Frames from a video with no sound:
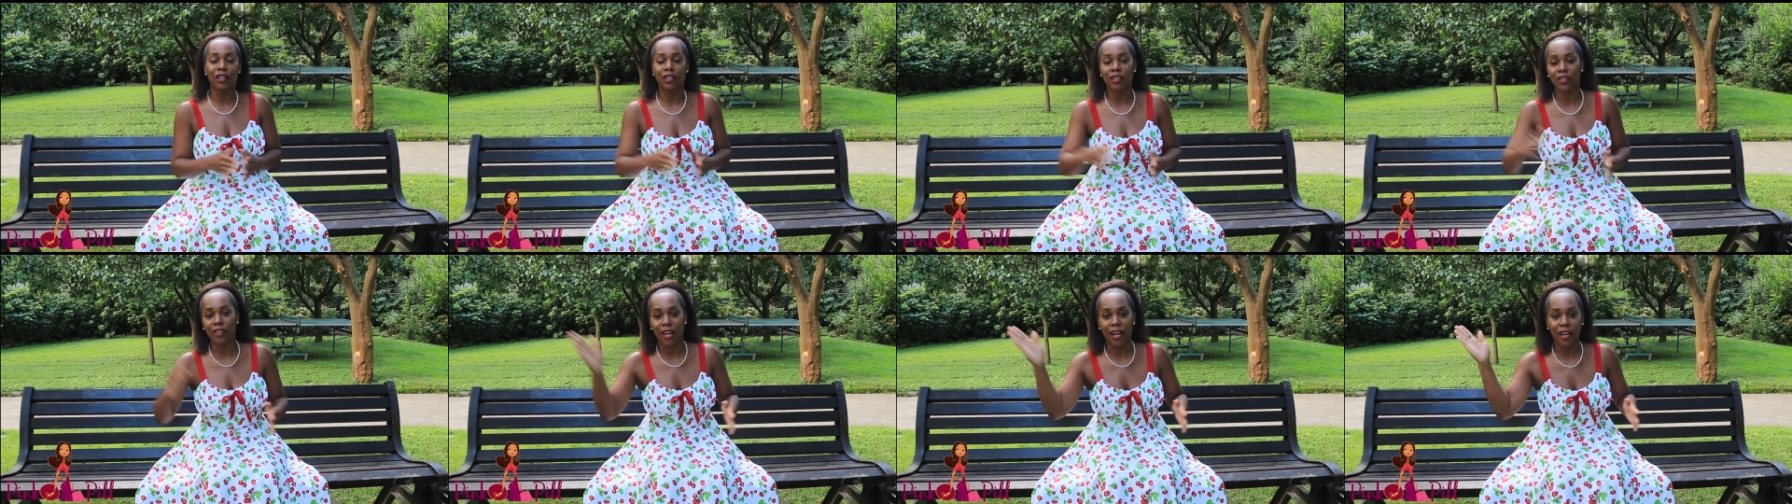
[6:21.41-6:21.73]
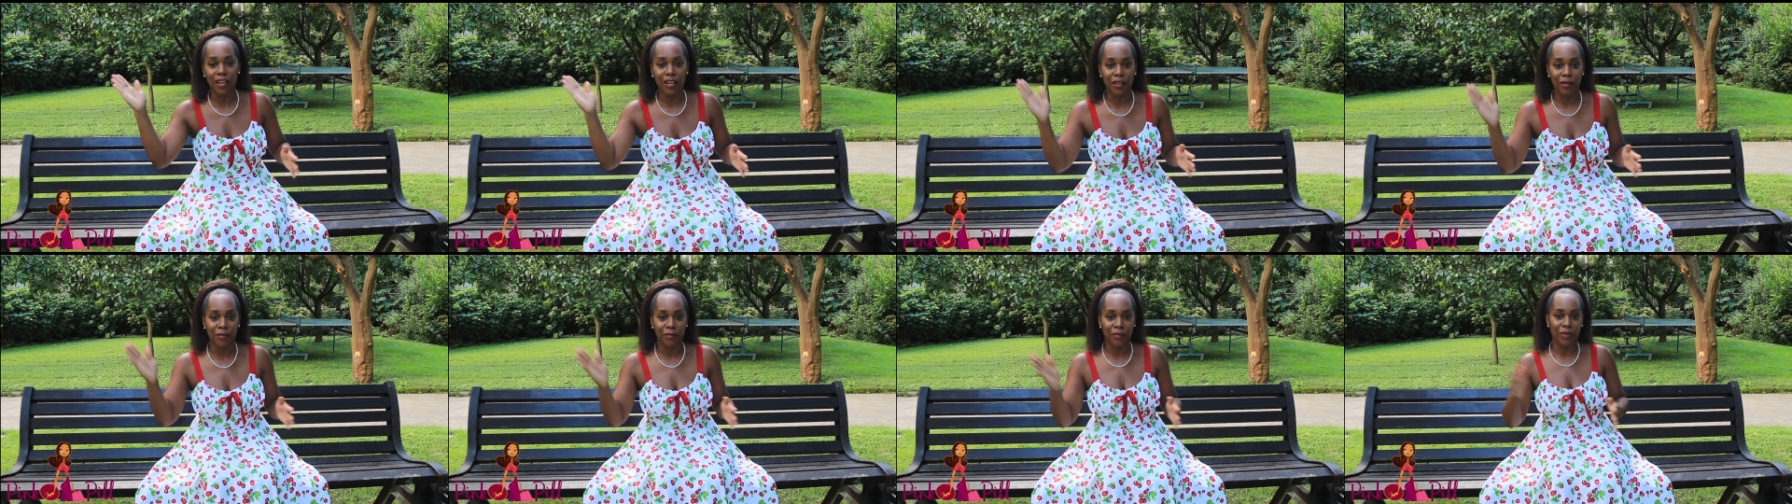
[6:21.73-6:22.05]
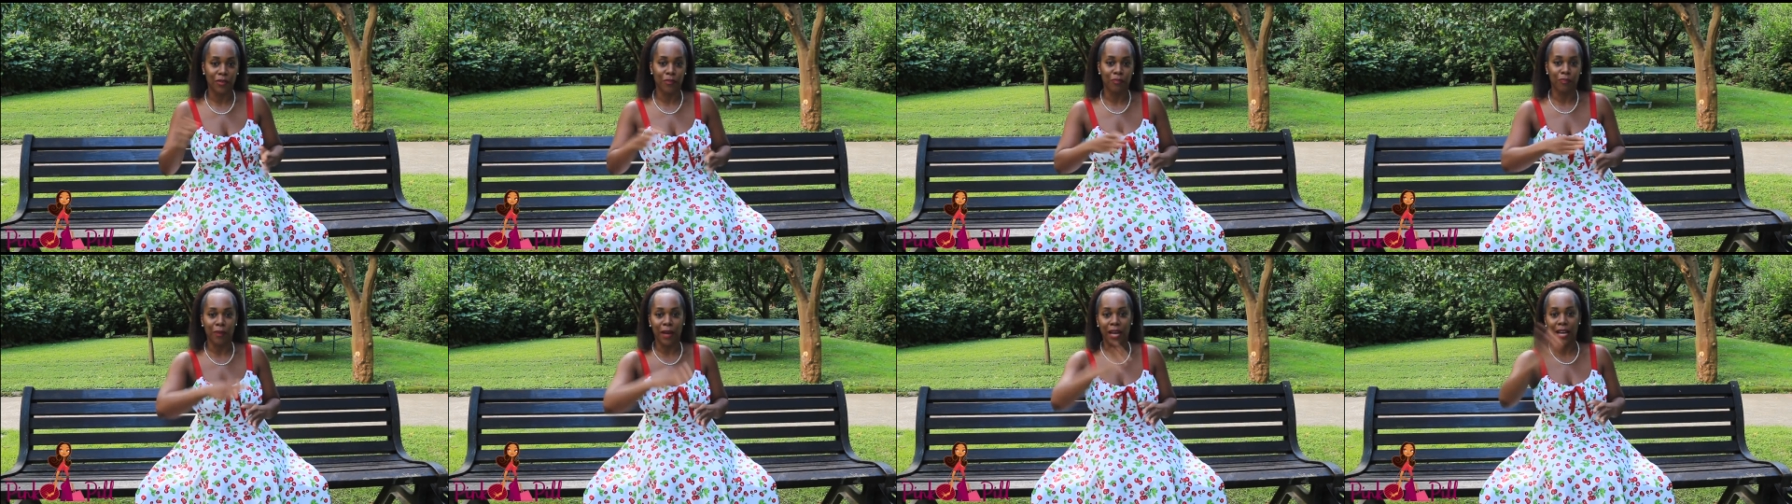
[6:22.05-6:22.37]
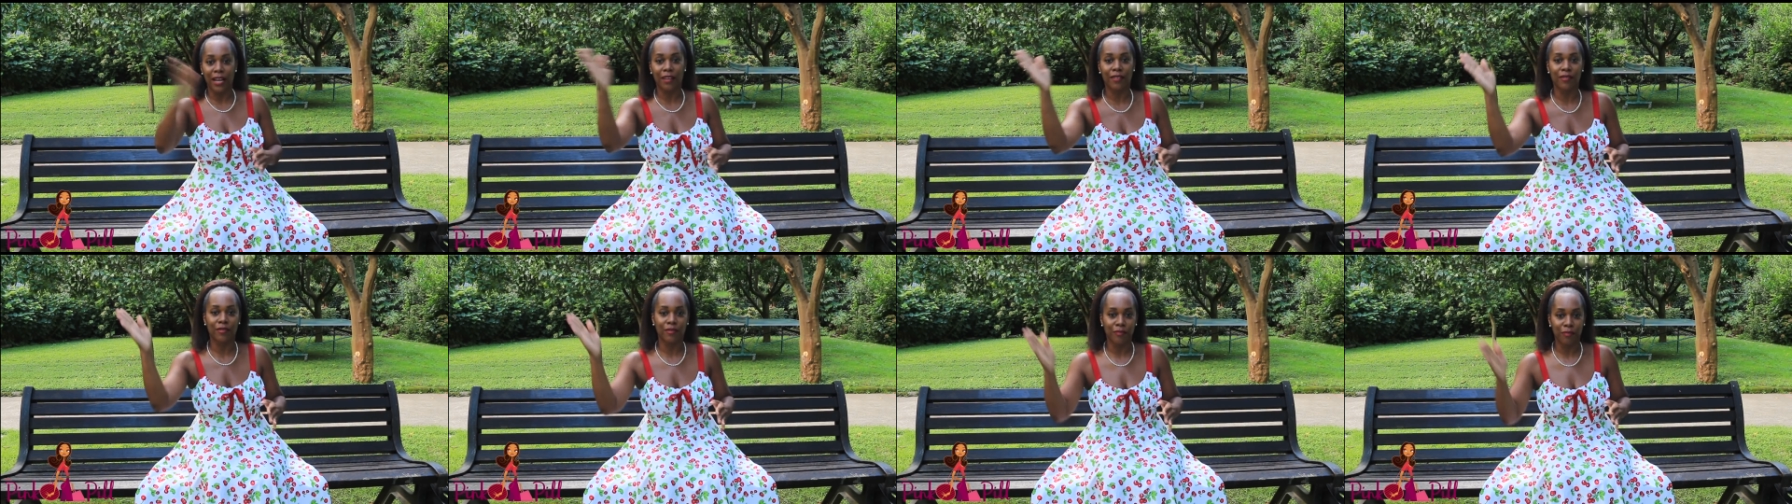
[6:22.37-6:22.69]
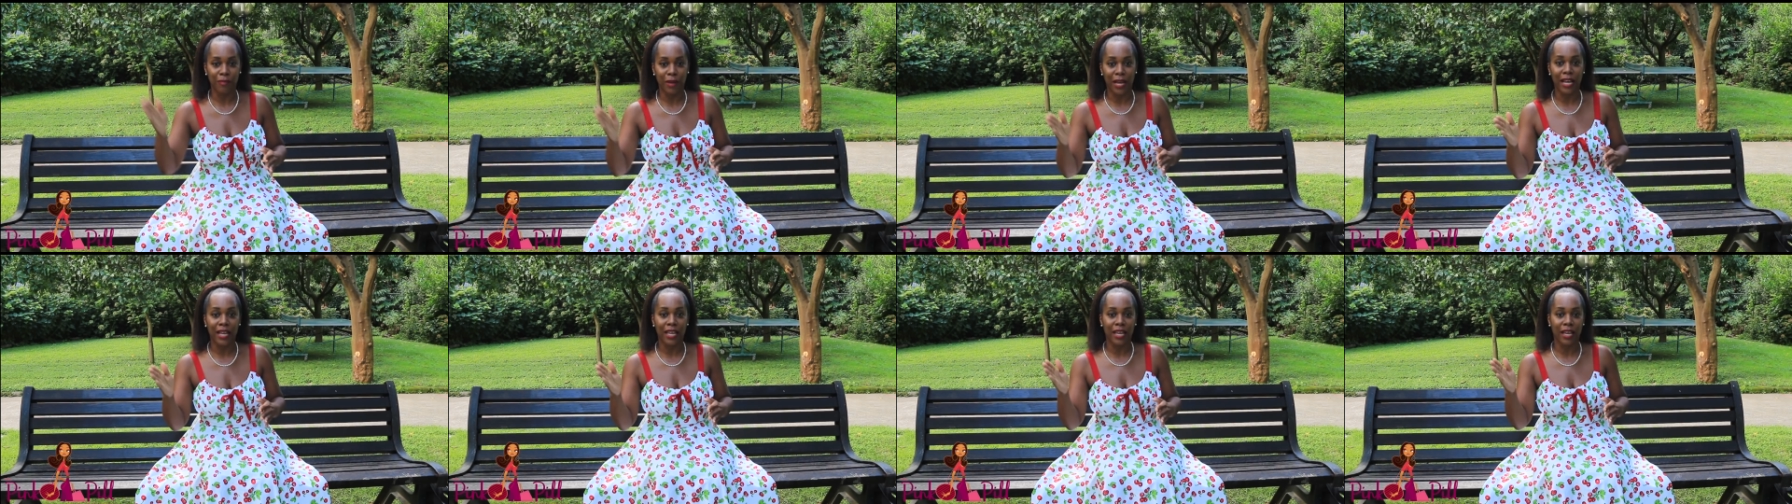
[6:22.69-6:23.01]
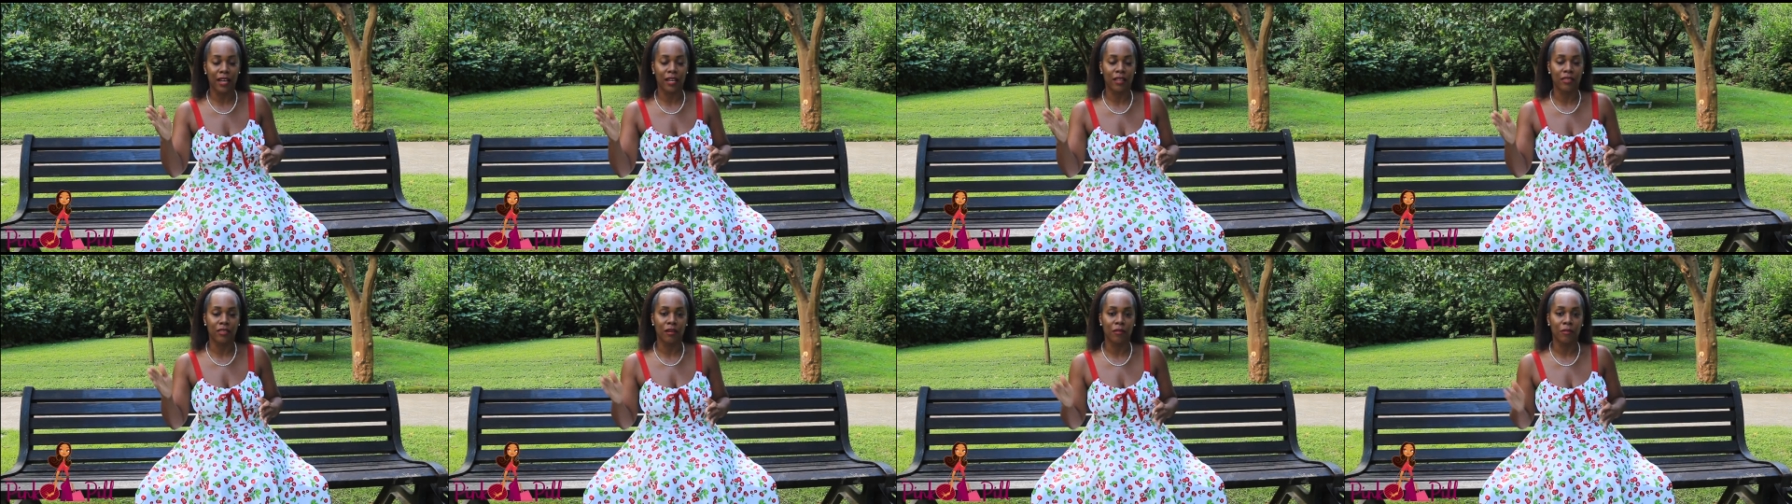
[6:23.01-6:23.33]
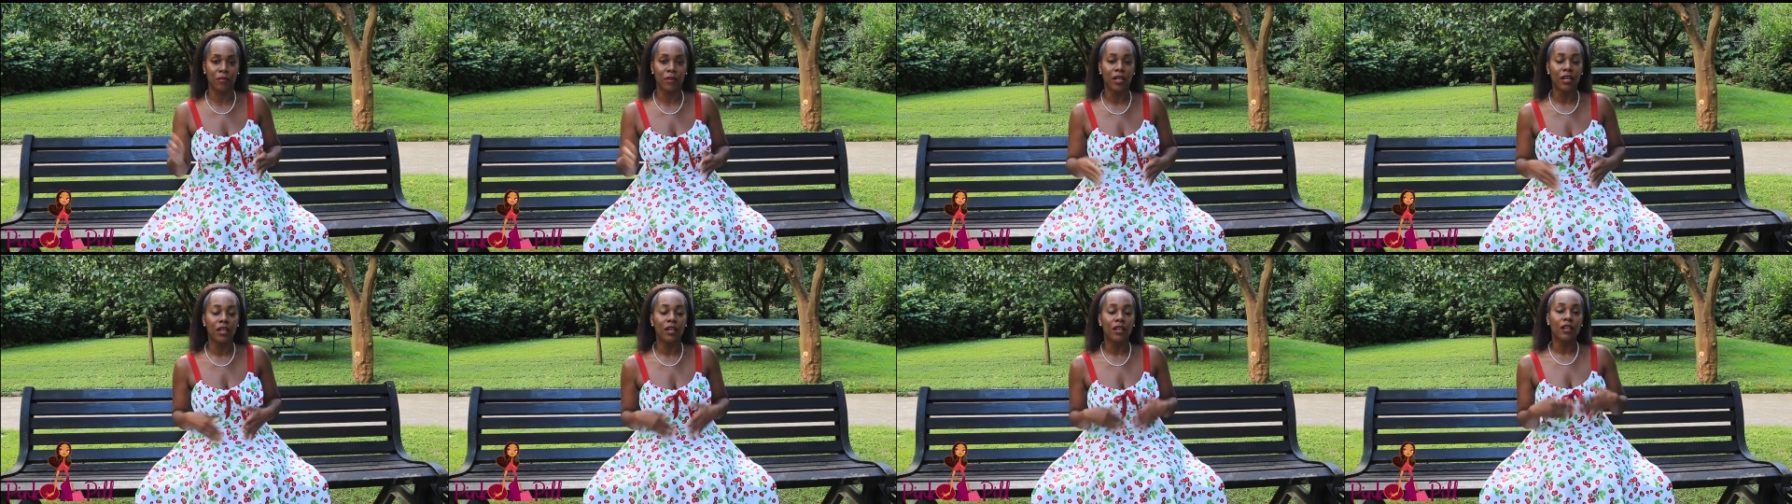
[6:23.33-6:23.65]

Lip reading: clock them or backhand them.